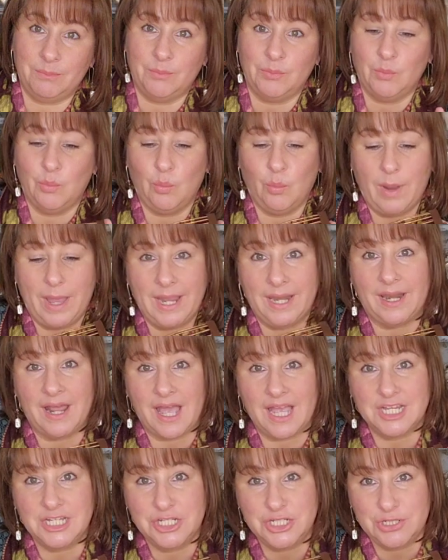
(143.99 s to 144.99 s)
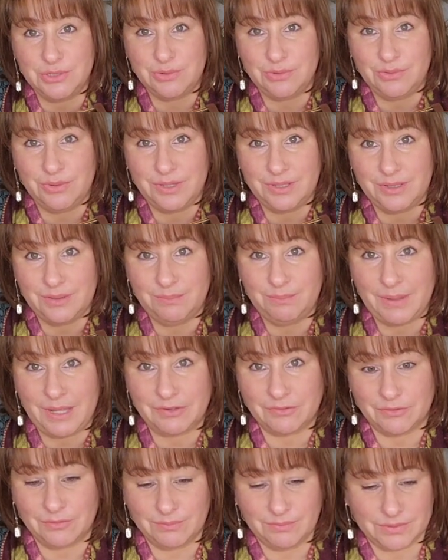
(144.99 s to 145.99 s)
when I do the
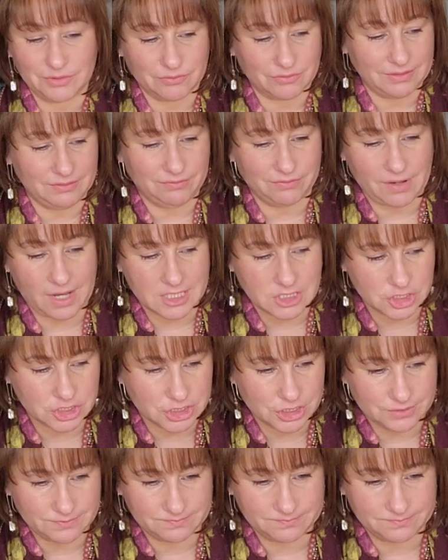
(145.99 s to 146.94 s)
bedroom refresh.